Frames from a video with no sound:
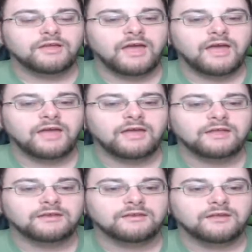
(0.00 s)

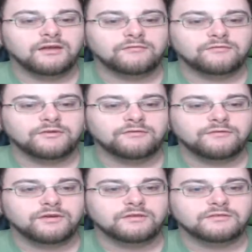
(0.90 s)
hand of
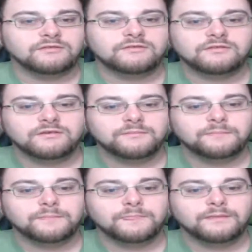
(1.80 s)
defense.
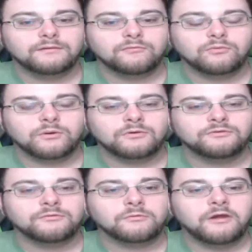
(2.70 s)
Whirls
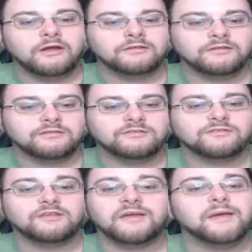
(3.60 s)
him around and
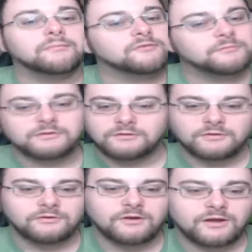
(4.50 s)
slams him into the
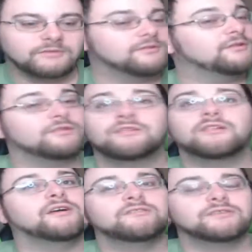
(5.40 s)
ground.
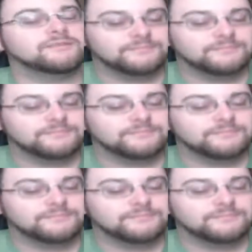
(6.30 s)
Love it.